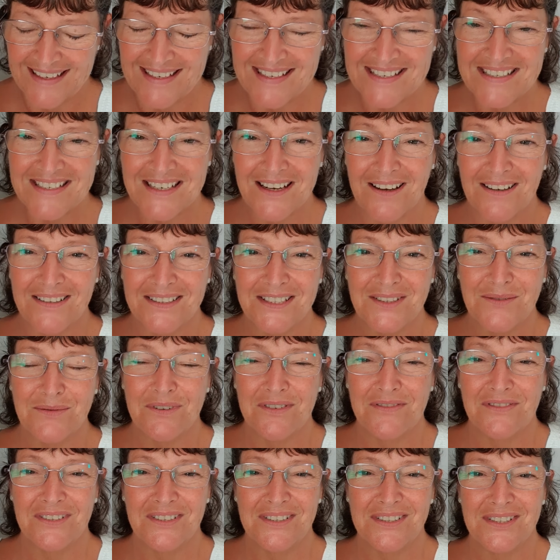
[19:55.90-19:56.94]
he started
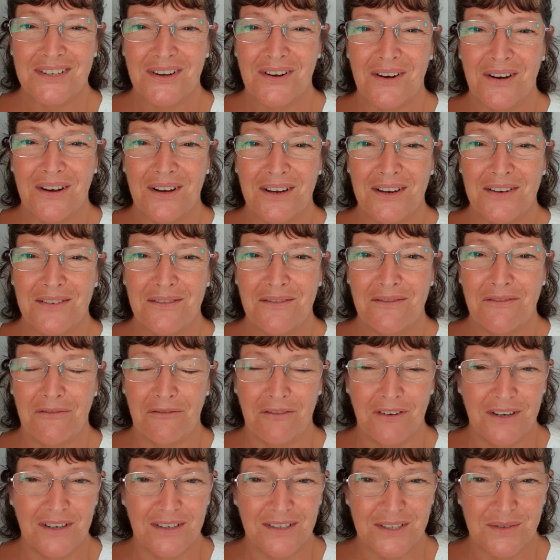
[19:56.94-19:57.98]
with Isaiah and
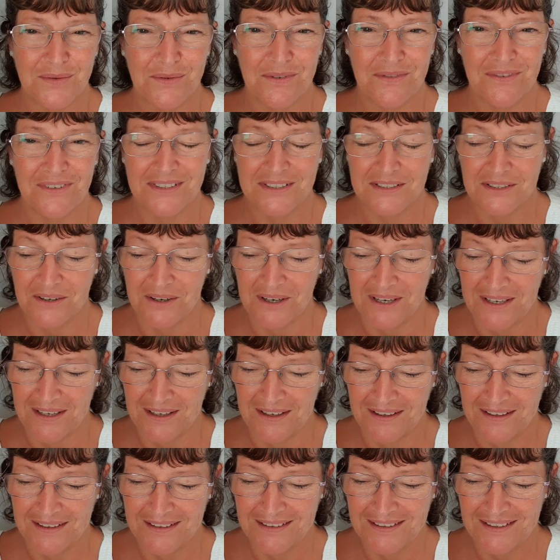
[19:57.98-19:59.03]
finished with Isaiah.